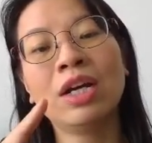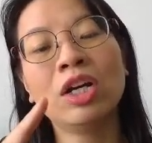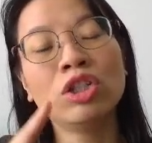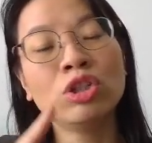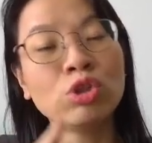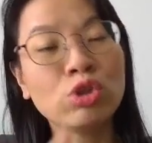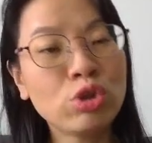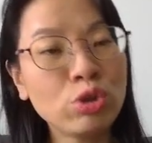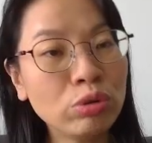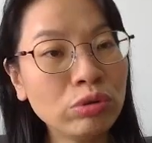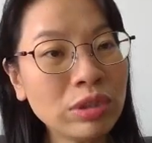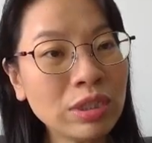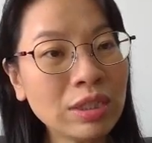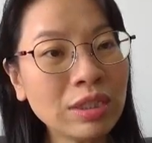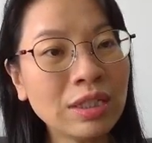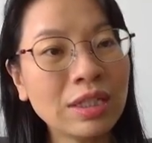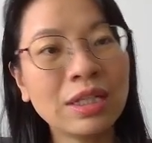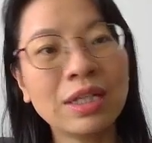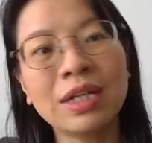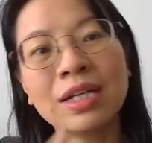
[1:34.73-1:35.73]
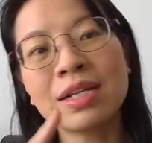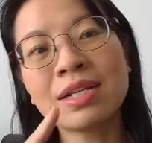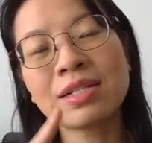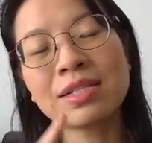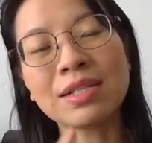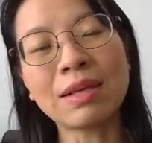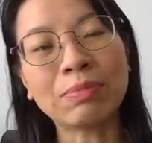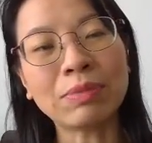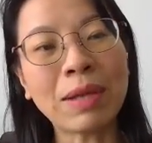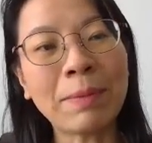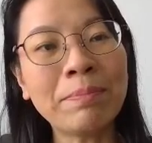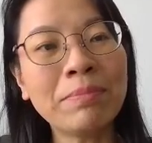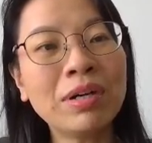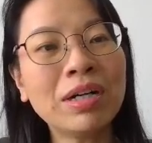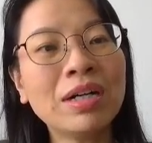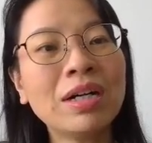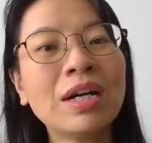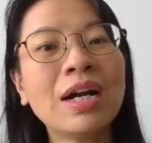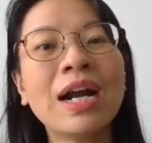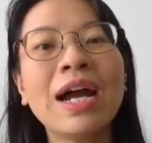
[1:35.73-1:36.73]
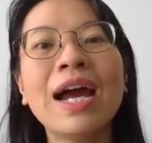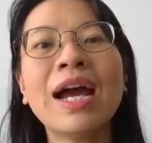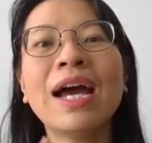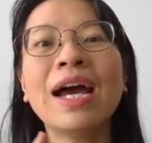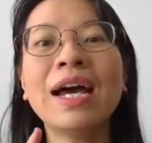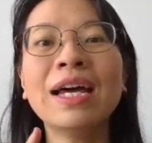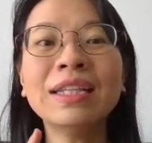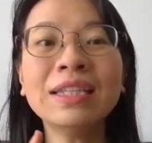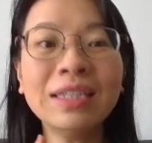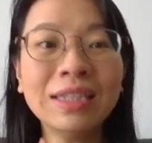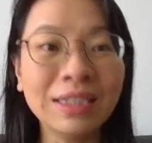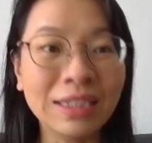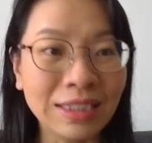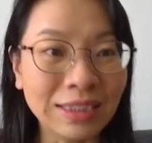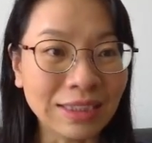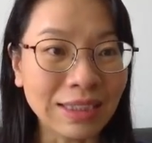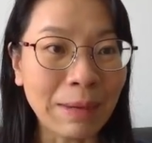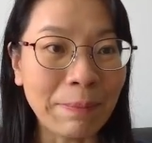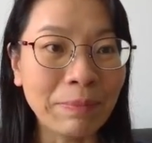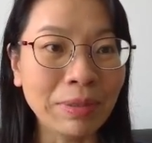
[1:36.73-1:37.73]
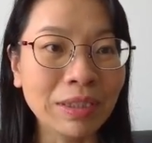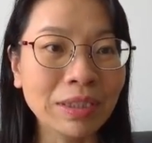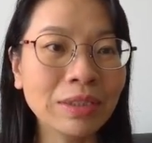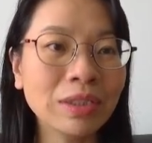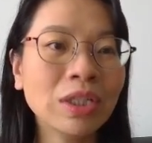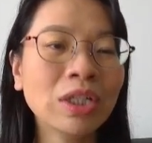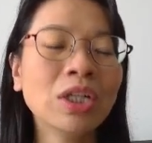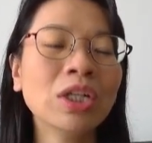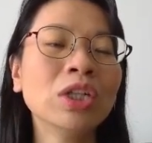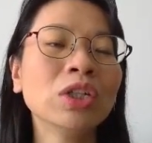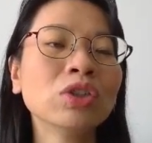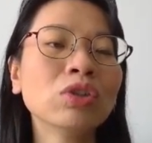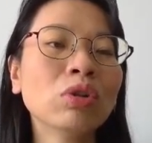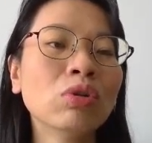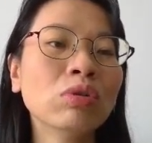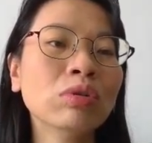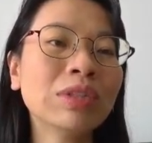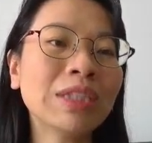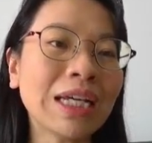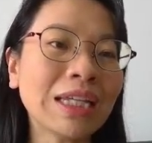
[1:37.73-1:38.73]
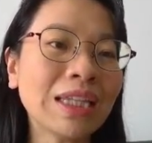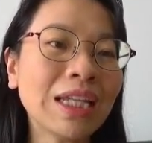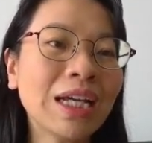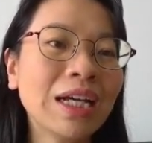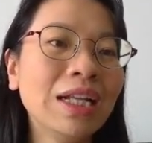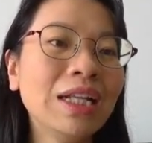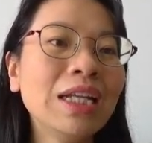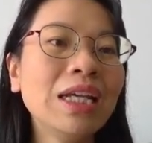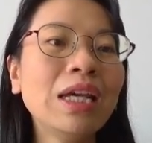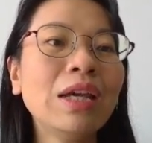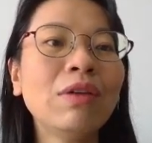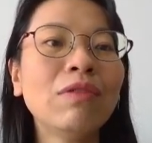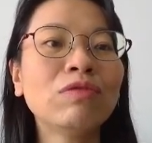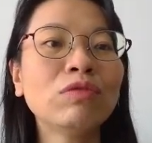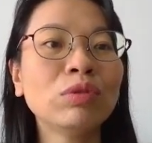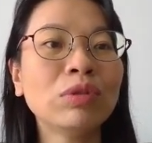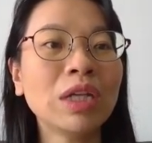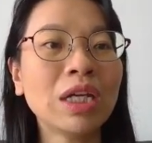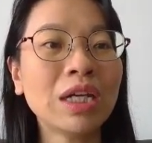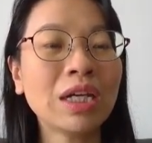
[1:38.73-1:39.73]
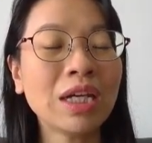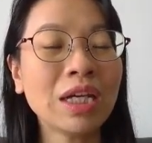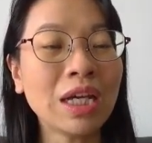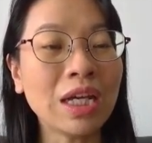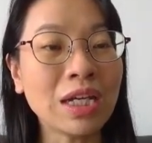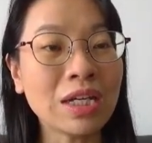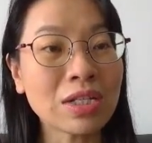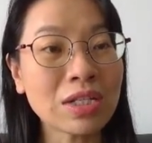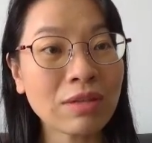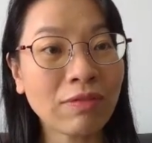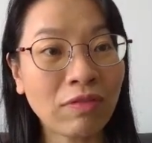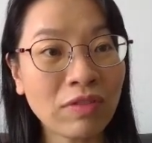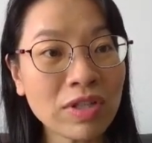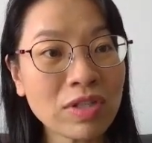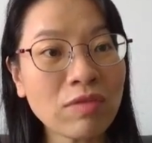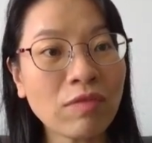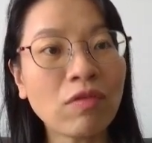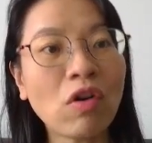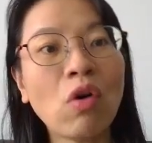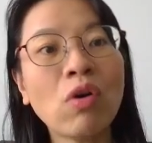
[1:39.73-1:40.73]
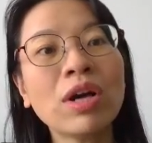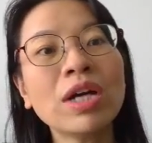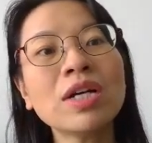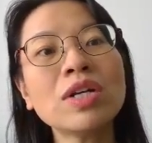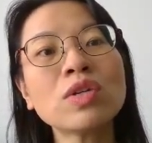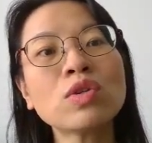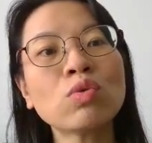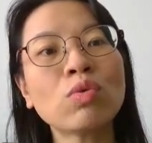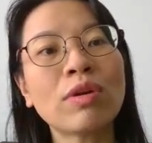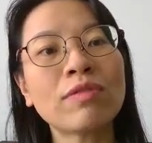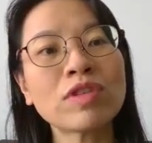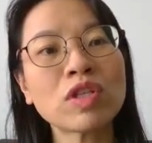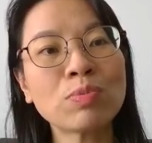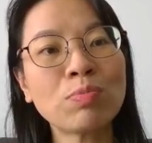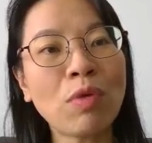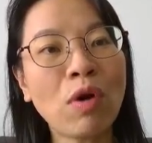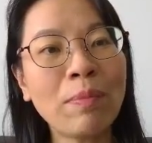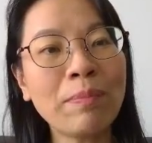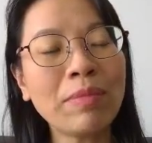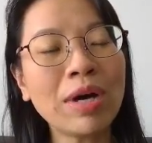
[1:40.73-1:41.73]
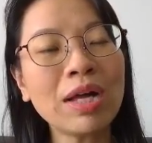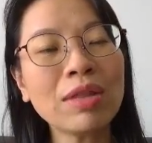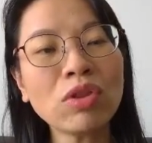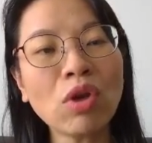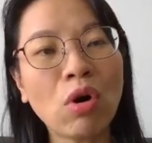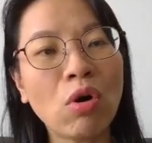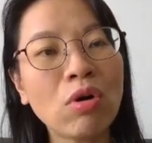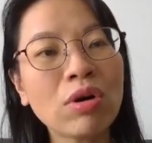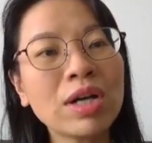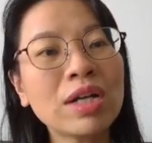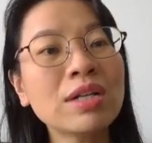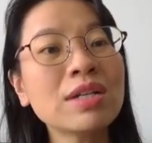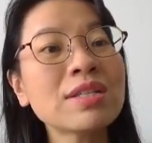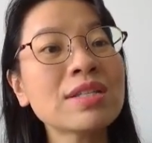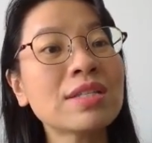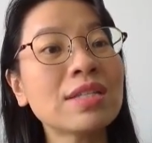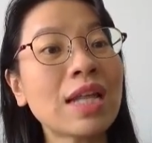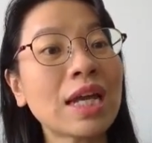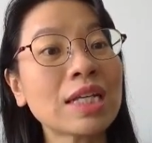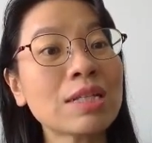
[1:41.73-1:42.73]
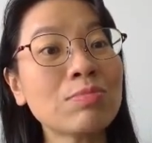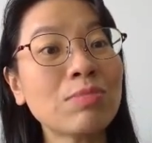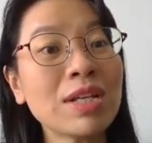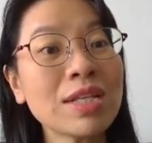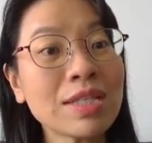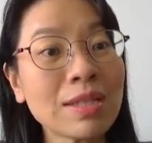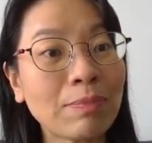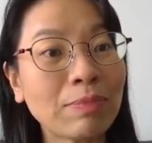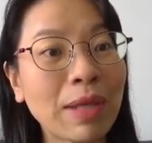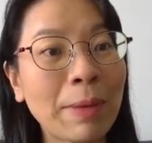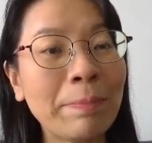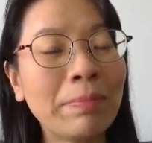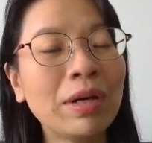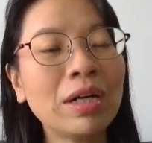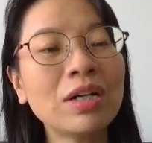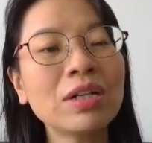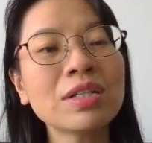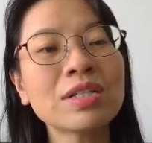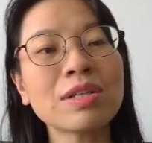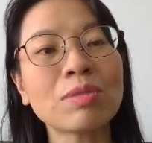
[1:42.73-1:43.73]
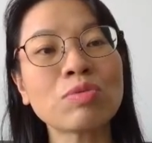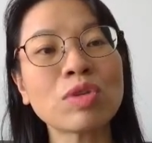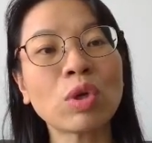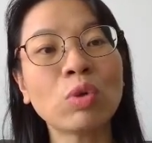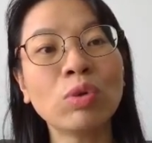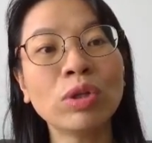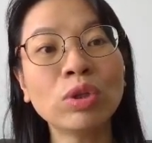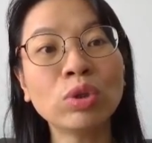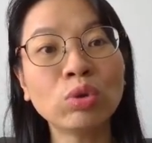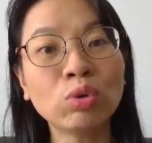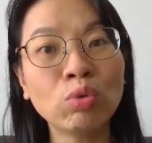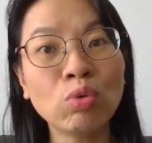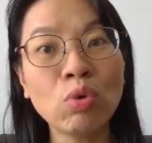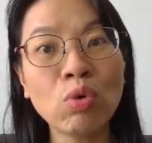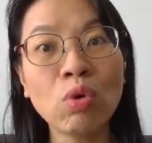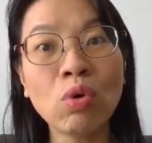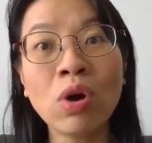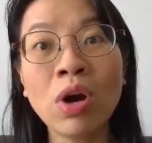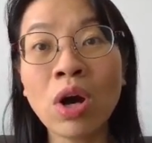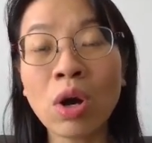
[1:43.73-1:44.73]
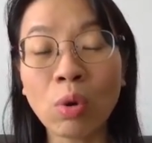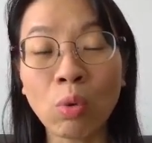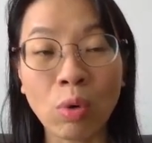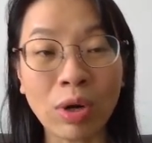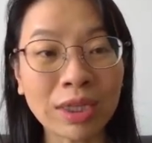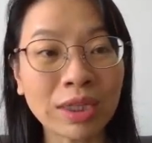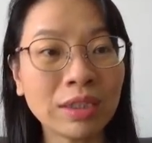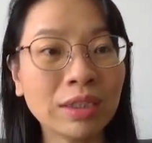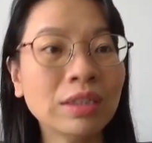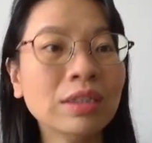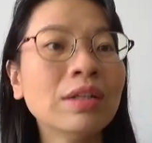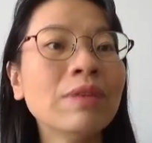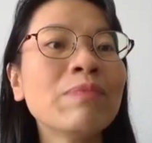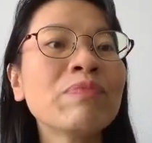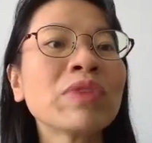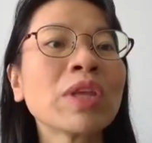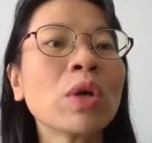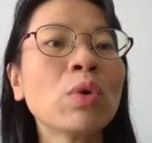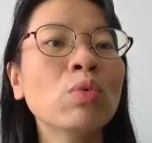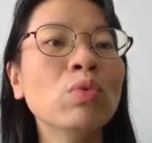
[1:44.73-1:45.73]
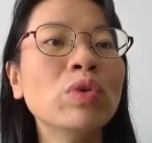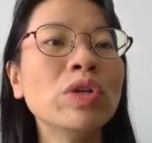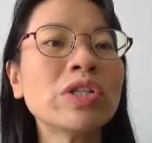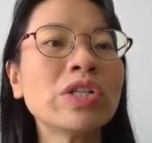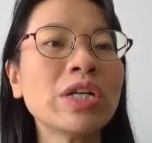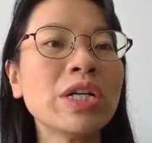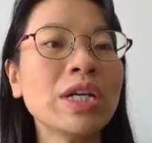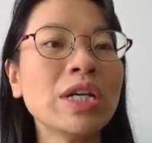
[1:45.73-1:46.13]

June, September and December. So technically, if today is 1st of August, we have spot month, August, next month, September, subsequent 2 quarter, which